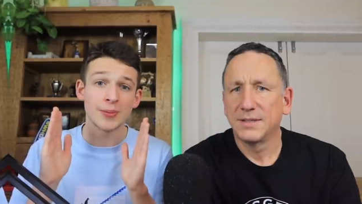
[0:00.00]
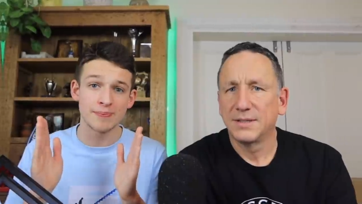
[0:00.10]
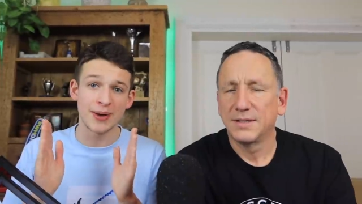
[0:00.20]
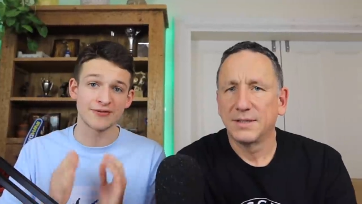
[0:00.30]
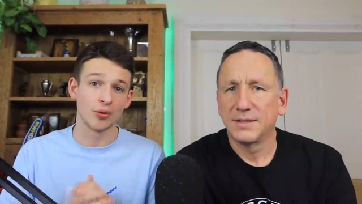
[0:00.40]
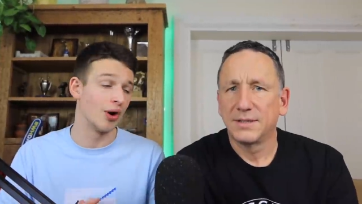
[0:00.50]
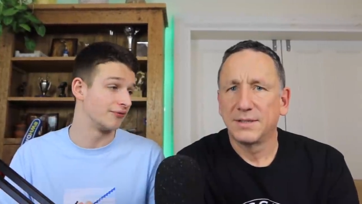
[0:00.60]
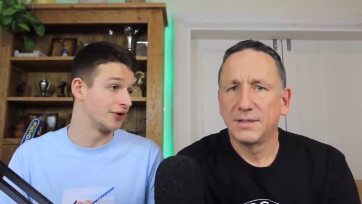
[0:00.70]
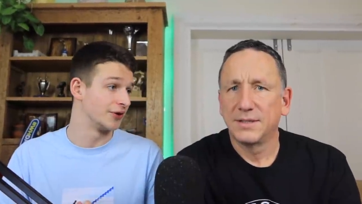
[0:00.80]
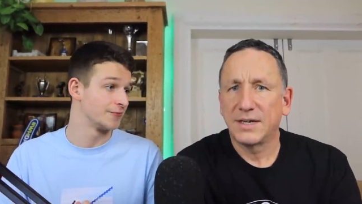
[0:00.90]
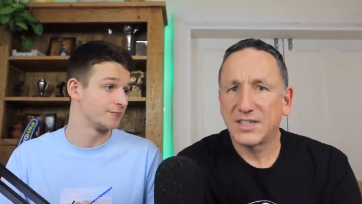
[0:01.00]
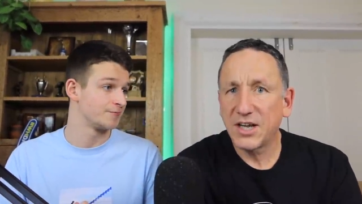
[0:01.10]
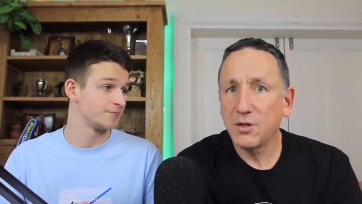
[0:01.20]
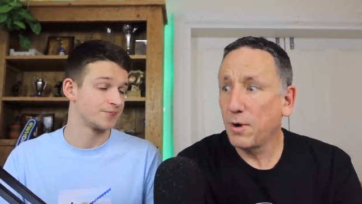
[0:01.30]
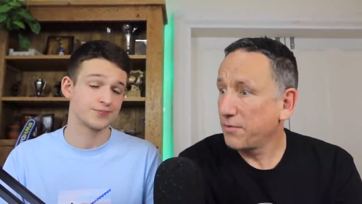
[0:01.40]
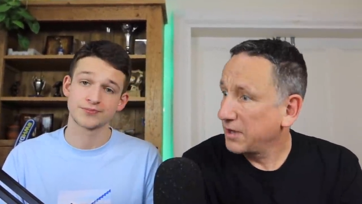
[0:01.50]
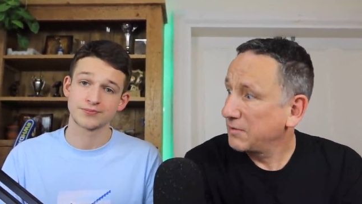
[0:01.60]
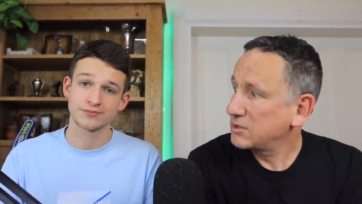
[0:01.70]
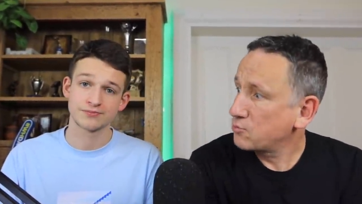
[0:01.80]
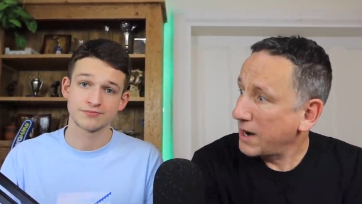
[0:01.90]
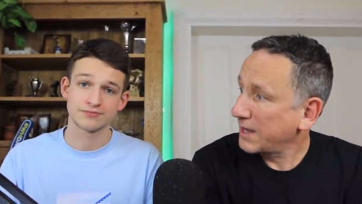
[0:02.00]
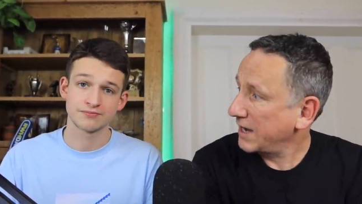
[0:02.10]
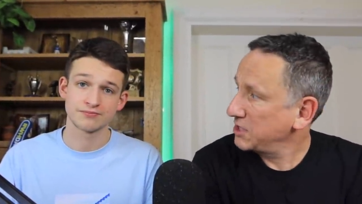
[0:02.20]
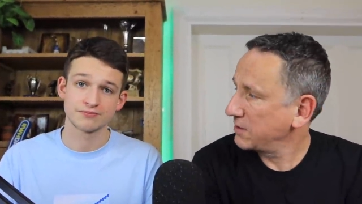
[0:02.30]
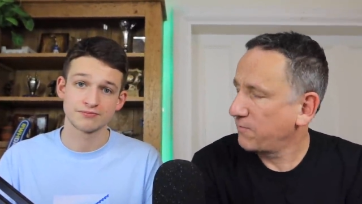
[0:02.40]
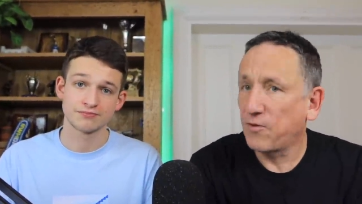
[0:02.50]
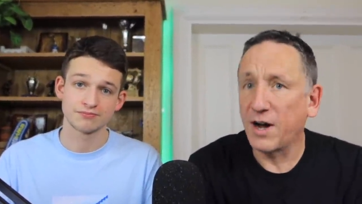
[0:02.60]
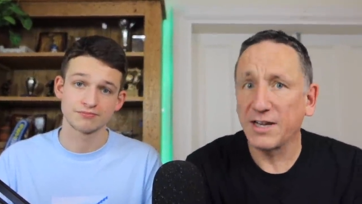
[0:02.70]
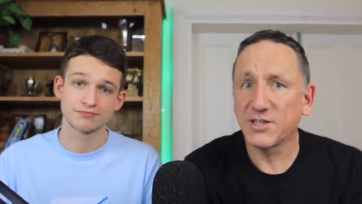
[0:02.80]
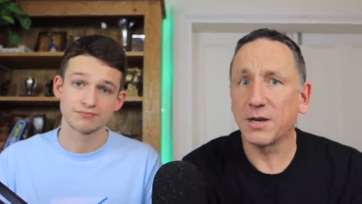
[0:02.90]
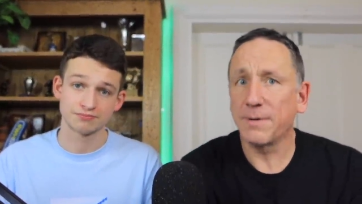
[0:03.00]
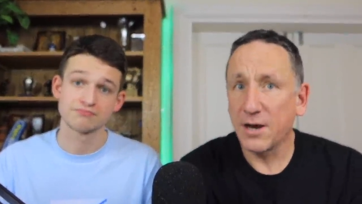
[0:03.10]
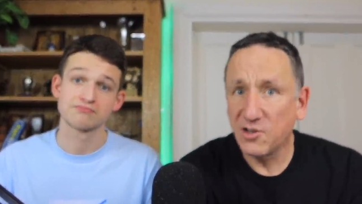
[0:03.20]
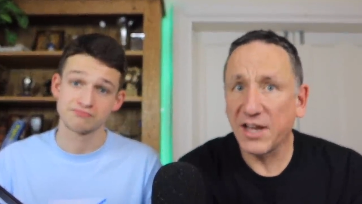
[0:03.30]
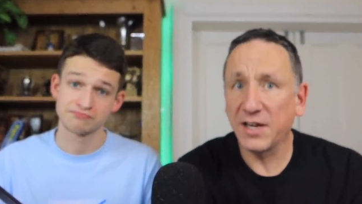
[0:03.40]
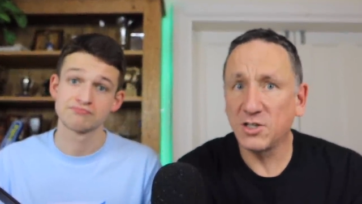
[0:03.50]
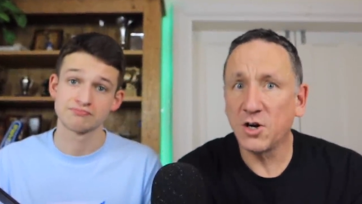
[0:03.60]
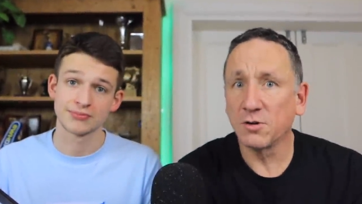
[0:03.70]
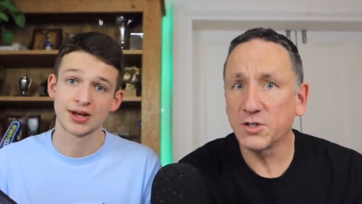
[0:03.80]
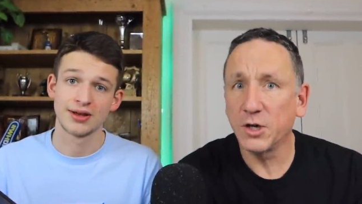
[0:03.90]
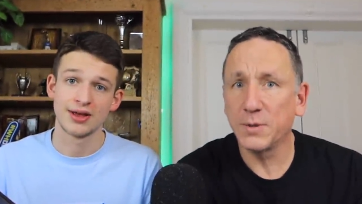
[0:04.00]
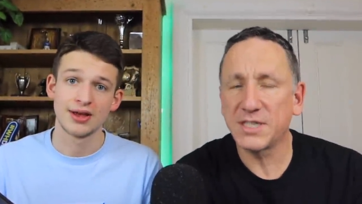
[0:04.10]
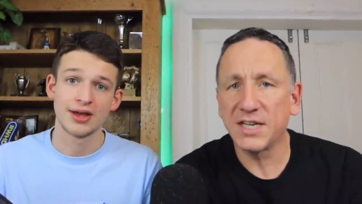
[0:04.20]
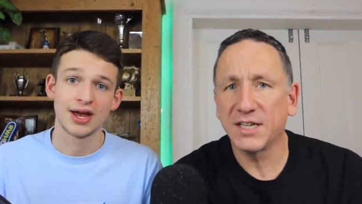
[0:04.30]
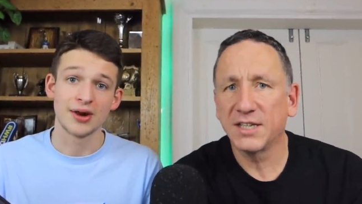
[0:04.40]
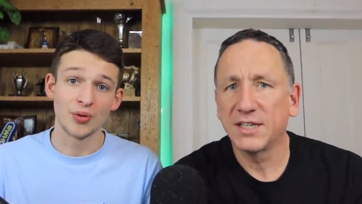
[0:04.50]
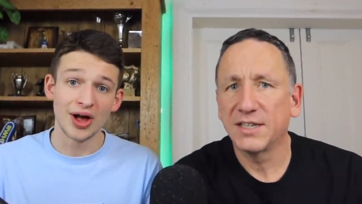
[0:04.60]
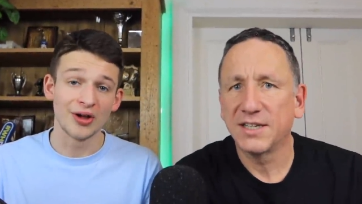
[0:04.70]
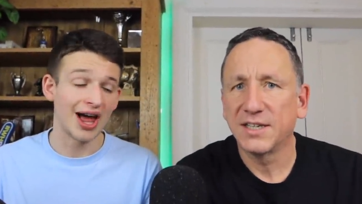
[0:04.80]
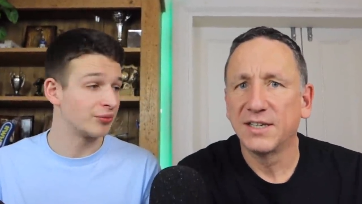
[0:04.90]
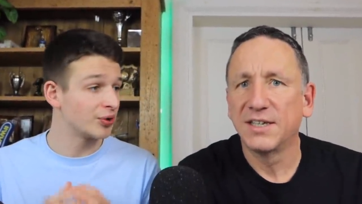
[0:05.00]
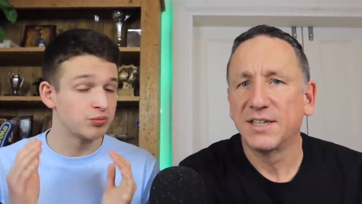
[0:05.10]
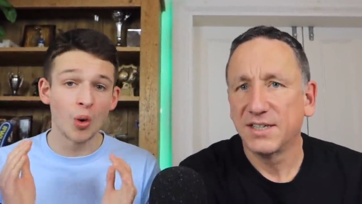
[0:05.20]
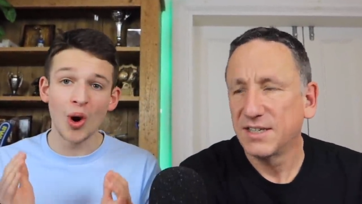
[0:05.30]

Speaker 1: could be big
Speaker 2: for Watford. I tell you what, Theo, this relegation fight is going to be a ding-dong-do, isn't it?
Speaker 1: It will. And with